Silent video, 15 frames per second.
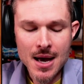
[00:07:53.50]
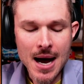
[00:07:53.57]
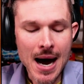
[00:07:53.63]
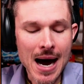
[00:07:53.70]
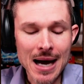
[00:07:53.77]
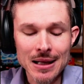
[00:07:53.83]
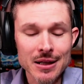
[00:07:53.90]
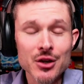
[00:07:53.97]

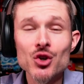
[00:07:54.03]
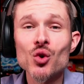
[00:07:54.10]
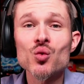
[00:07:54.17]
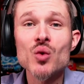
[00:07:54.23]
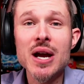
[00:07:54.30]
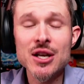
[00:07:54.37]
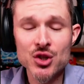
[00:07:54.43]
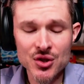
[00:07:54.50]
Highly
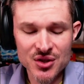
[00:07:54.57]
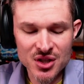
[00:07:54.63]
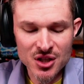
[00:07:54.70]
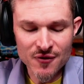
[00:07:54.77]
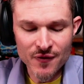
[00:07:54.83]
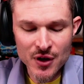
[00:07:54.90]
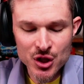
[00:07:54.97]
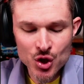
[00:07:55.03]
courageous
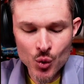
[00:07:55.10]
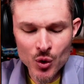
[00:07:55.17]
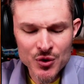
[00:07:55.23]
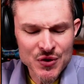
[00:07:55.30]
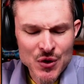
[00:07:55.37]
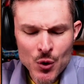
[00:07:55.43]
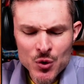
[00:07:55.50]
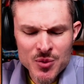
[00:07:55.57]

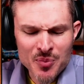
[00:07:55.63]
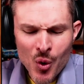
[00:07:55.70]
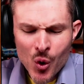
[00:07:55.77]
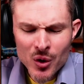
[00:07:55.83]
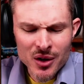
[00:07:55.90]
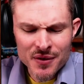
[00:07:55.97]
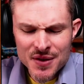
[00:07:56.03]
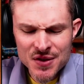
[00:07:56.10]
individuals, those
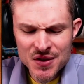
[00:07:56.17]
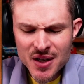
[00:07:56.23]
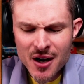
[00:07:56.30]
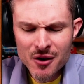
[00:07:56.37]
born on this day,